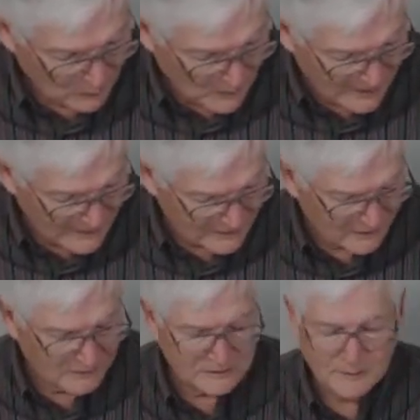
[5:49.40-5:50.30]
Why did they
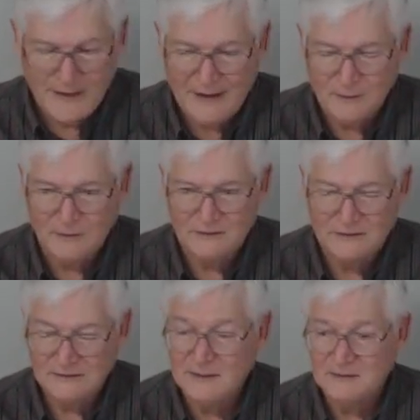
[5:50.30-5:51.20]
call this backwards?
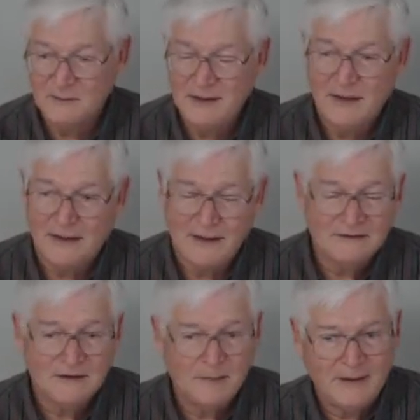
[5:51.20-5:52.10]
It seems to me like
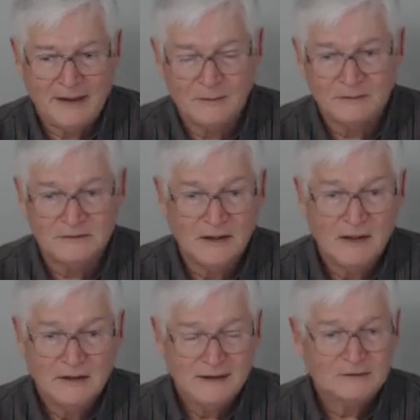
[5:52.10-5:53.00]
that's not backwards.
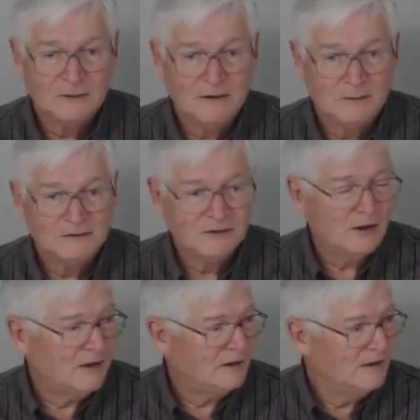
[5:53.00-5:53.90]
That's where you would
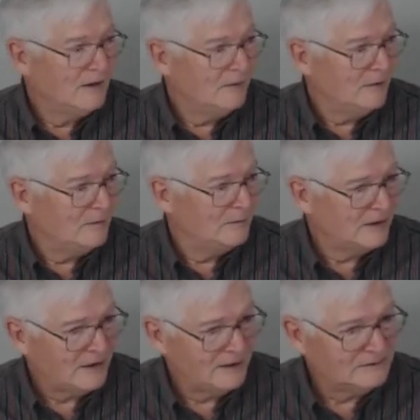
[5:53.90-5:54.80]
start. Well,
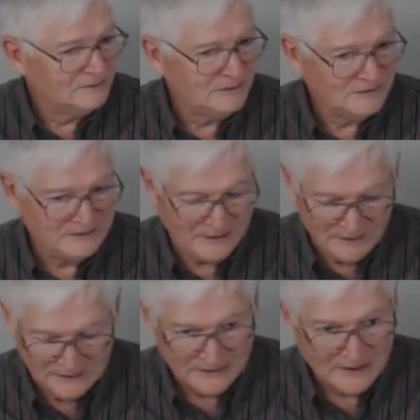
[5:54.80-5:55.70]
but see,
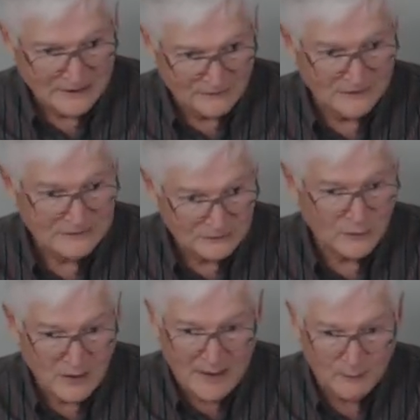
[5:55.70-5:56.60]
it's like if this is
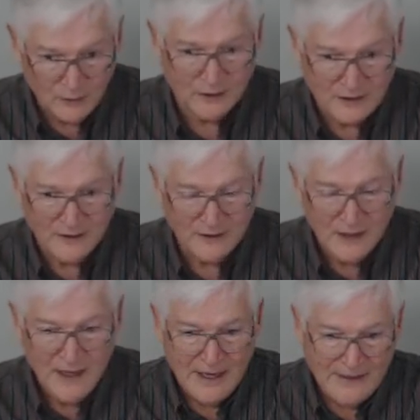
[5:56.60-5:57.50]
where I'm working,
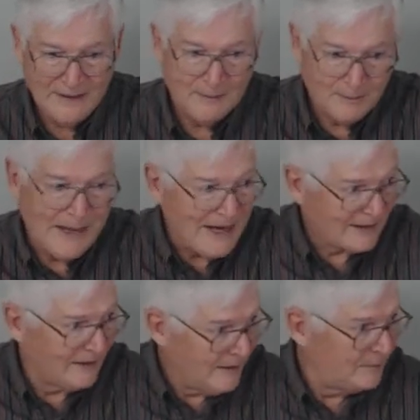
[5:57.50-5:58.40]
I need to
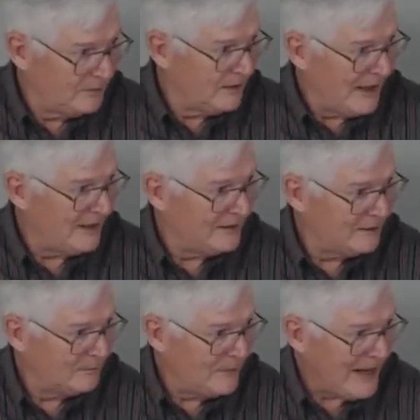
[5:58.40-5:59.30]
back up. I need
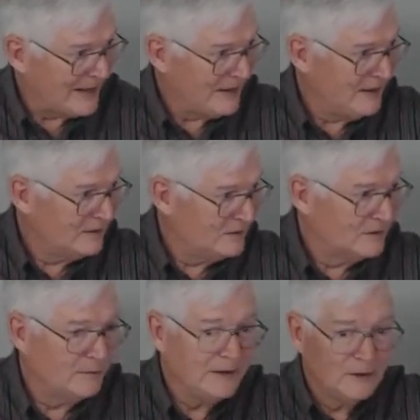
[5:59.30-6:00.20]
to back into
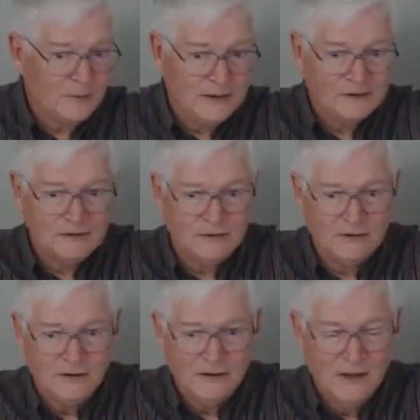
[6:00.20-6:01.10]
the bigger picture.
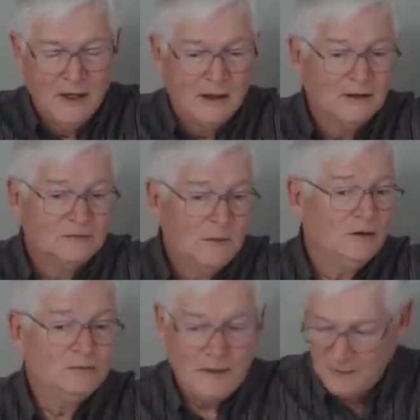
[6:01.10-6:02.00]
Because
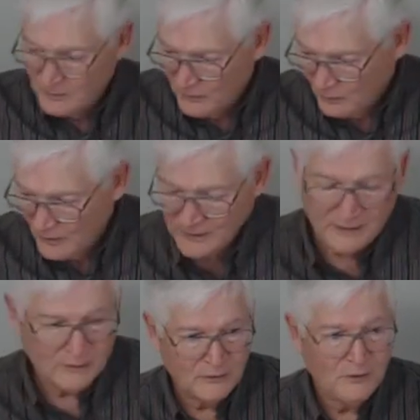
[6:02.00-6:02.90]
most people don't walk
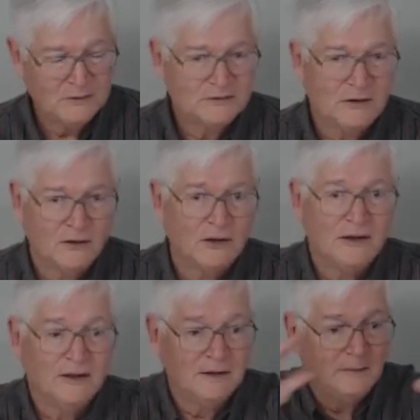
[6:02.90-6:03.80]
room and start
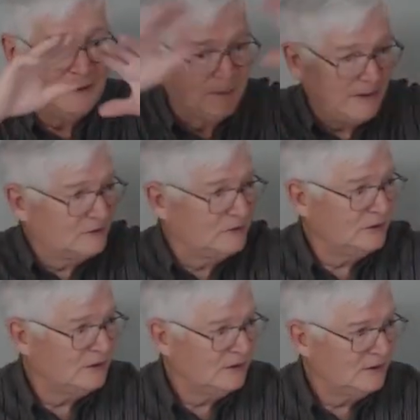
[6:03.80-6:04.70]
looking at the big
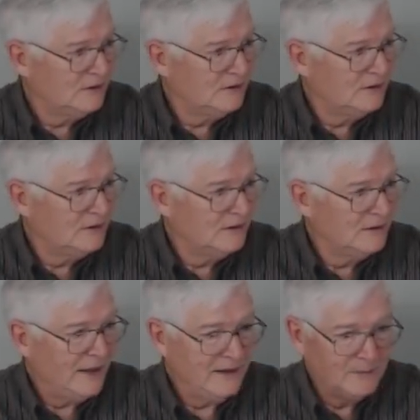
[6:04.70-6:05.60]
picture
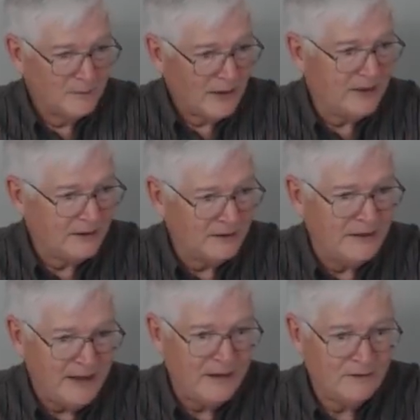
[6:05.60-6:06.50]
and then breaking it
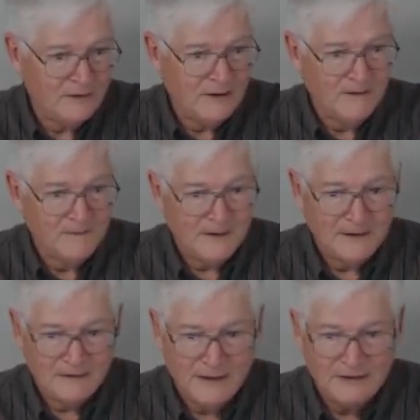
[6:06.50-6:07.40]
down.
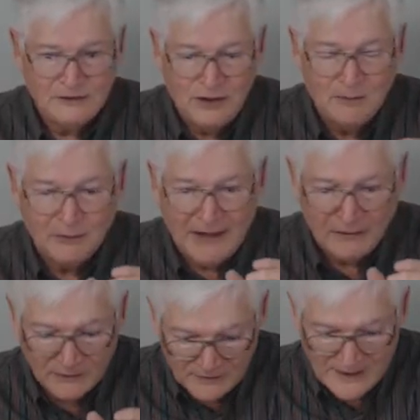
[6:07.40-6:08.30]
They jump right
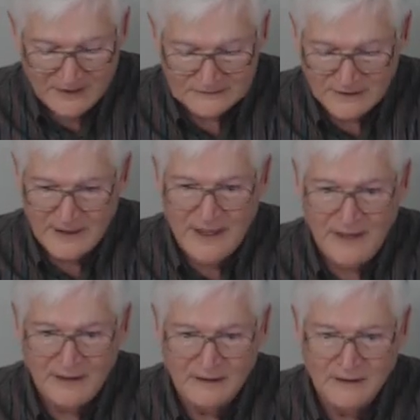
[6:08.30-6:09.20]
on the task at
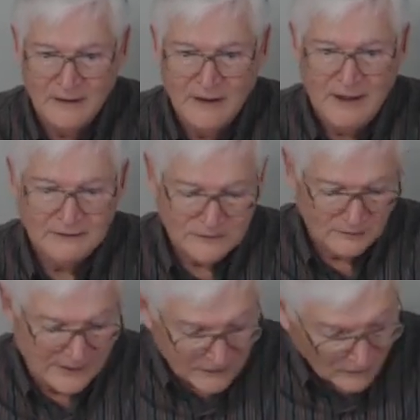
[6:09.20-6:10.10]
hand. And so they